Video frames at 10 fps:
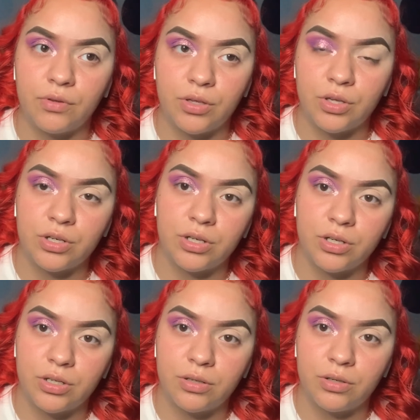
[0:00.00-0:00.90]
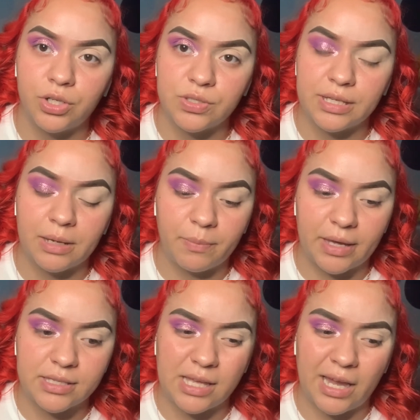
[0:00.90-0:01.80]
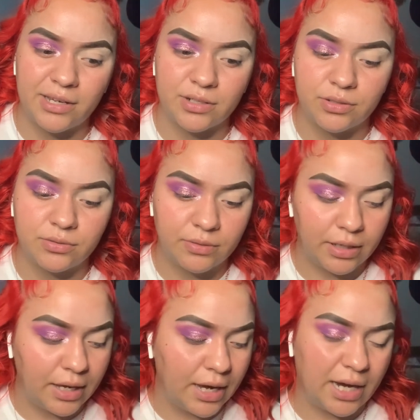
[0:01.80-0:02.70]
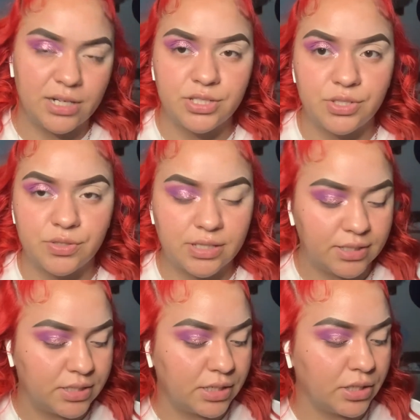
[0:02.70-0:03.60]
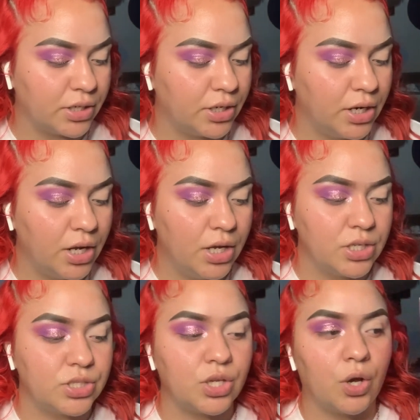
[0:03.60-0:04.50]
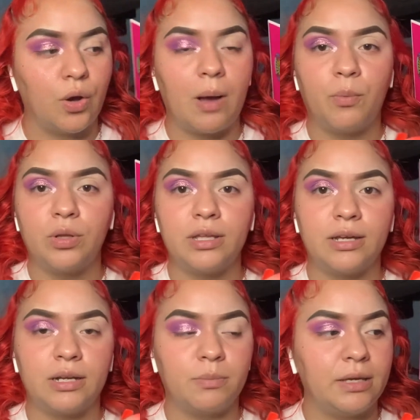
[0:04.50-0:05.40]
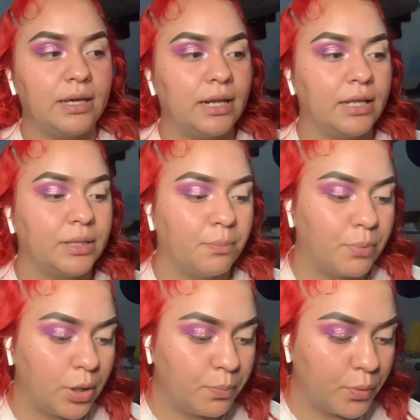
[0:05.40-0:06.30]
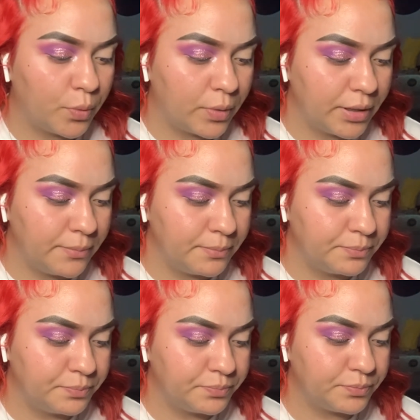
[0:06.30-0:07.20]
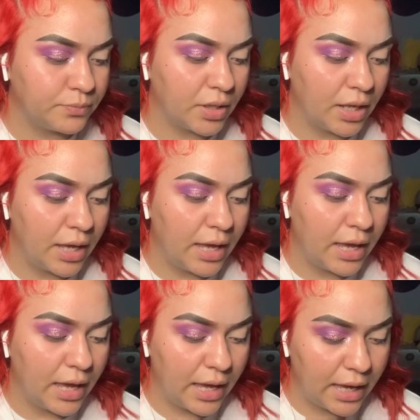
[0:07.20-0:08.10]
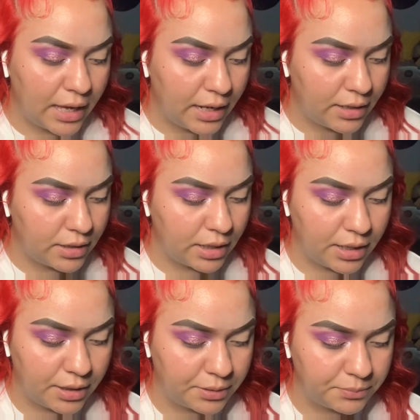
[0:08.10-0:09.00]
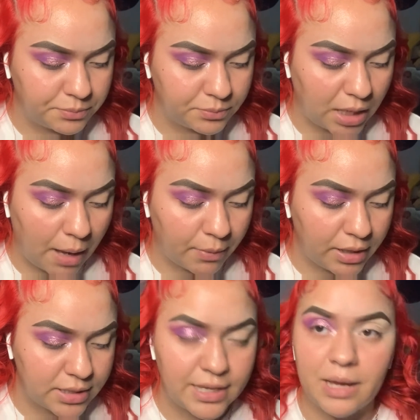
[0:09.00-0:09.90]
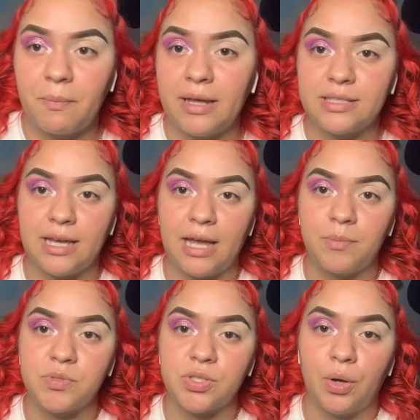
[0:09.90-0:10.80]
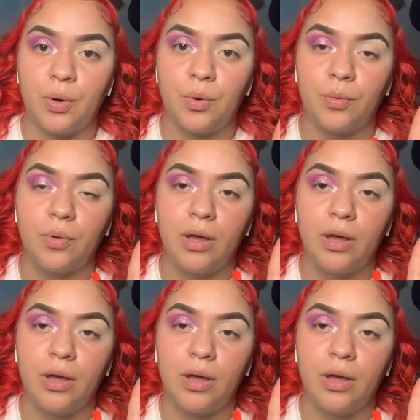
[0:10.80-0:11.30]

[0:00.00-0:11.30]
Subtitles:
you're using a base. I don't. I just use concealer. So I'm only gonna be getting the purple one. And I'm gonna take my time. So